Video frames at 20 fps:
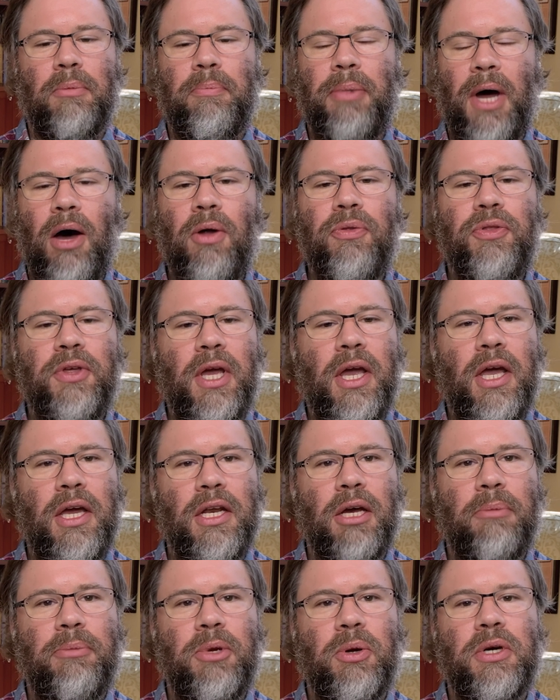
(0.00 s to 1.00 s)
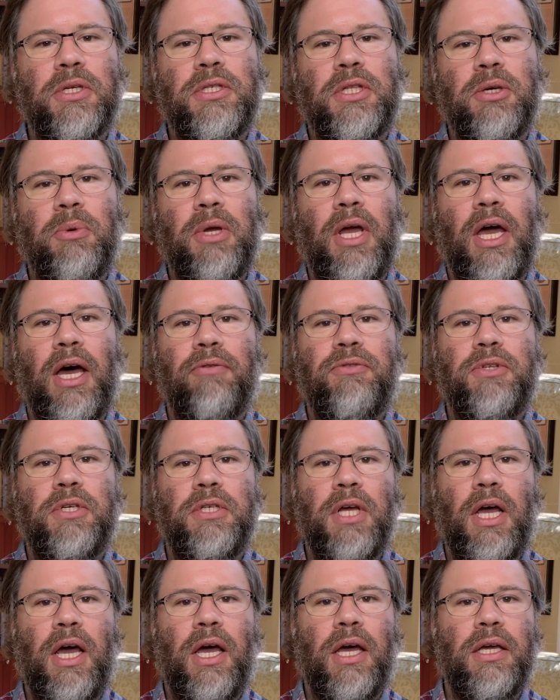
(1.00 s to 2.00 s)
about the AWS that we have
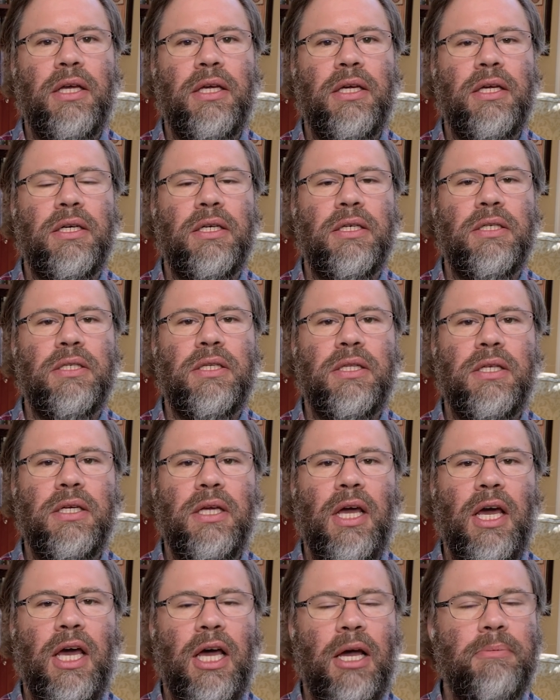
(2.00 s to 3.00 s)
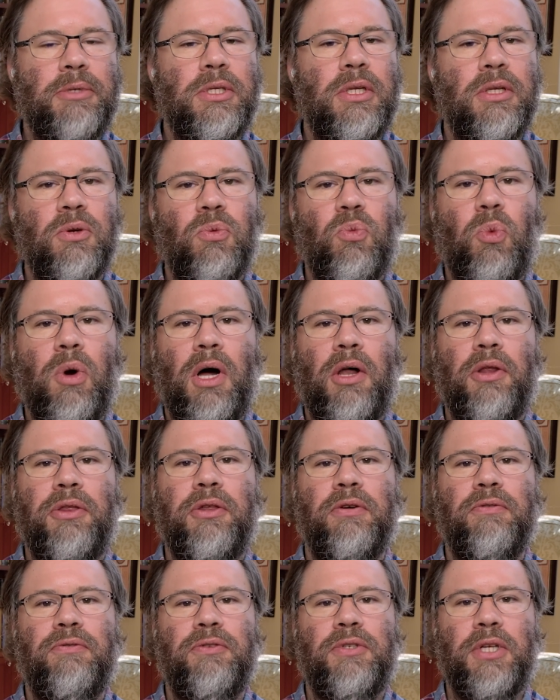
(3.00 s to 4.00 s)
today is the absolute
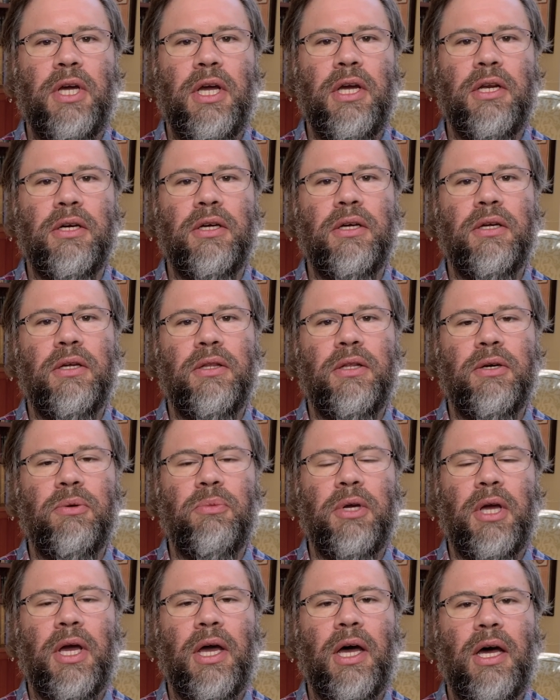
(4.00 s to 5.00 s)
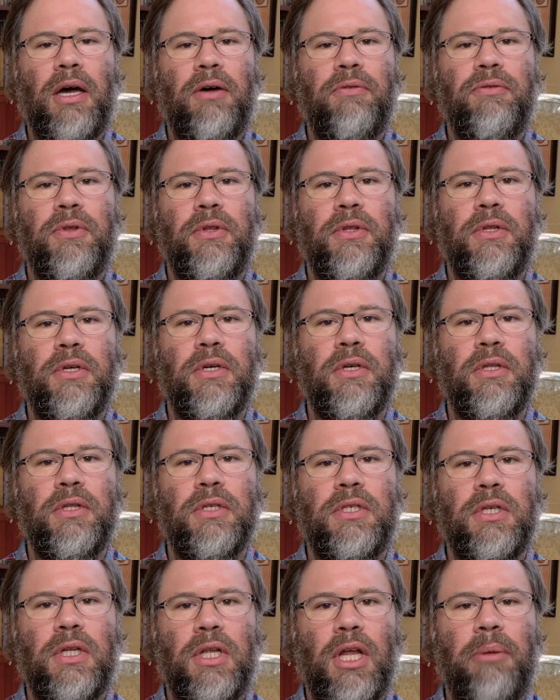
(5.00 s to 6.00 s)
wealth of data that we have, the,
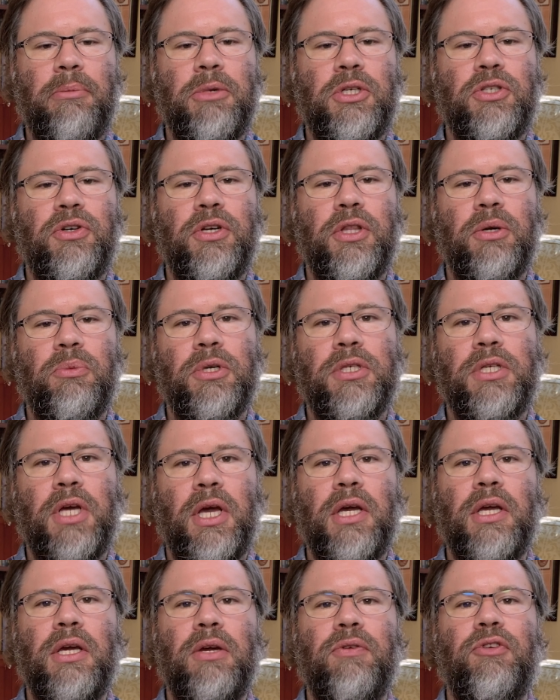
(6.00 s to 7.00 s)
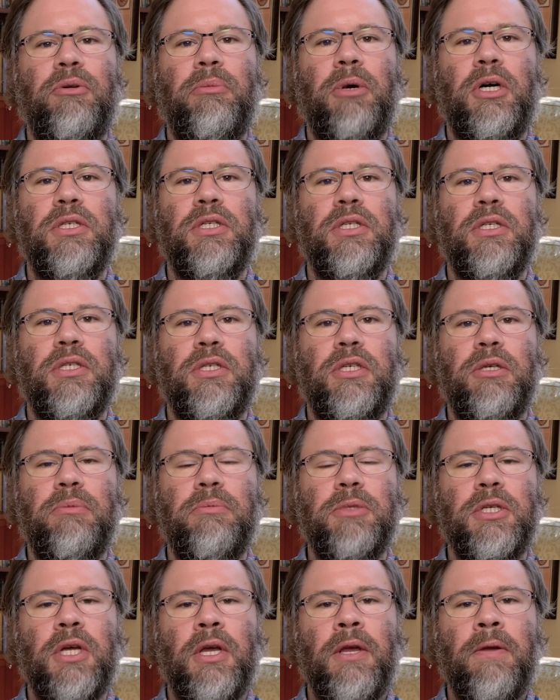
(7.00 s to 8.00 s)
the telemetry that we're taking from our
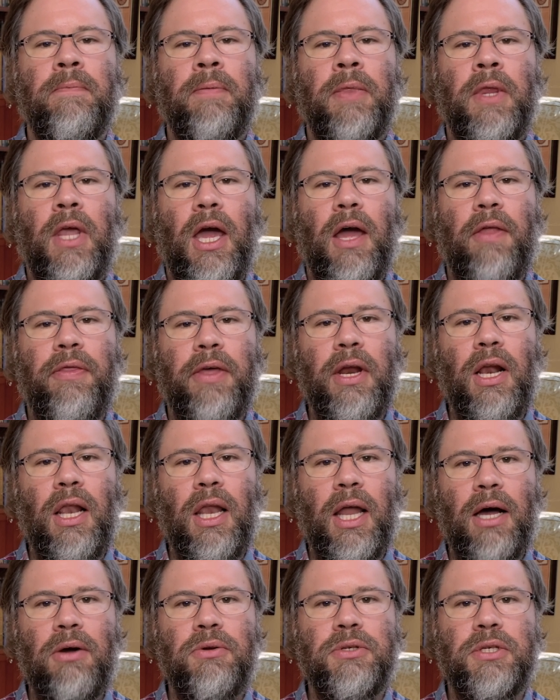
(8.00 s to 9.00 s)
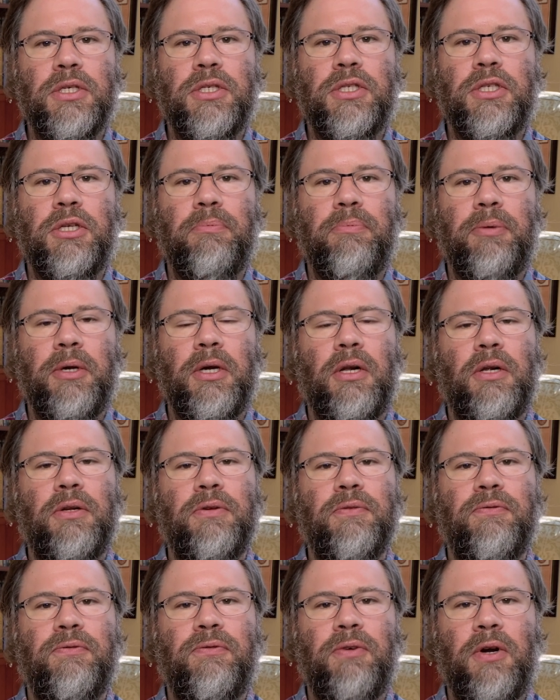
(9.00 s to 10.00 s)
systems. And that allows us to
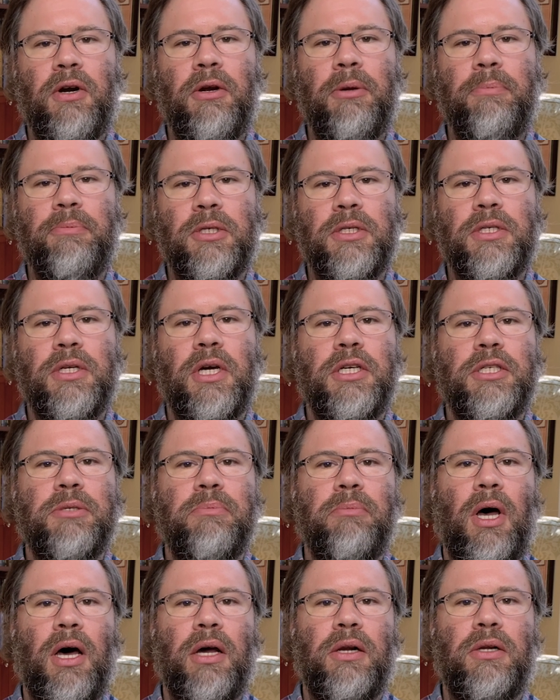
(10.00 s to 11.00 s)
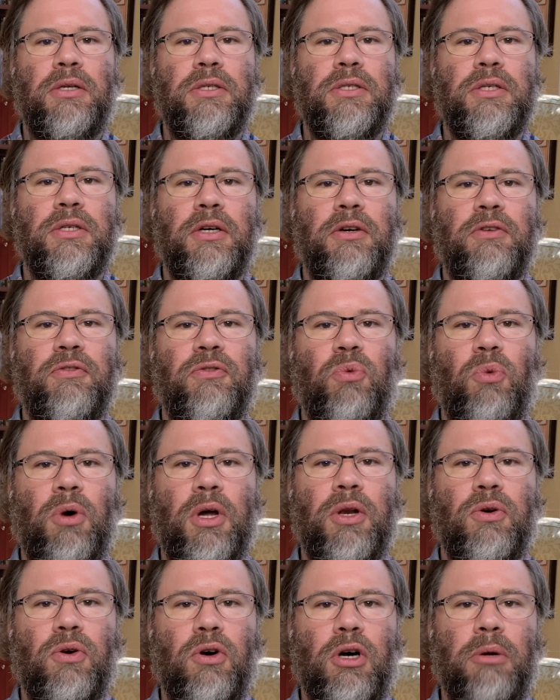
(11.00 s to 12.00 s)
build very precise models of
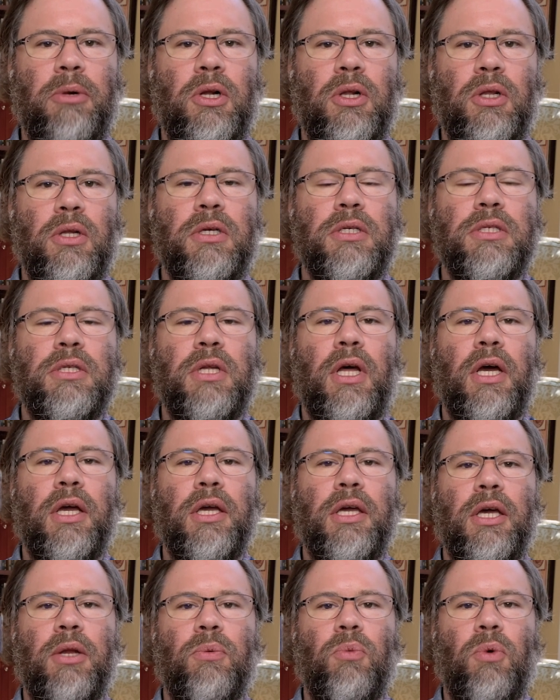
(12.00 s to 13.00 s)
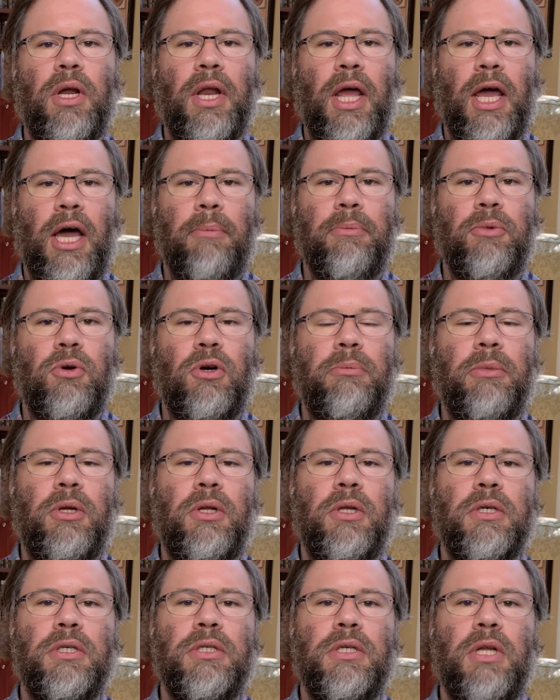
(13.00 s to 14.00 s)
what normal looks like and what abnormal
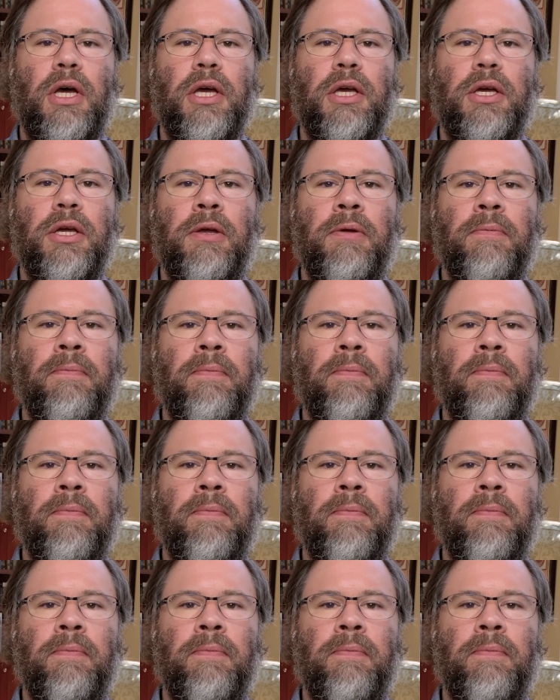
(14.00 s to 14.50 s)
looks like.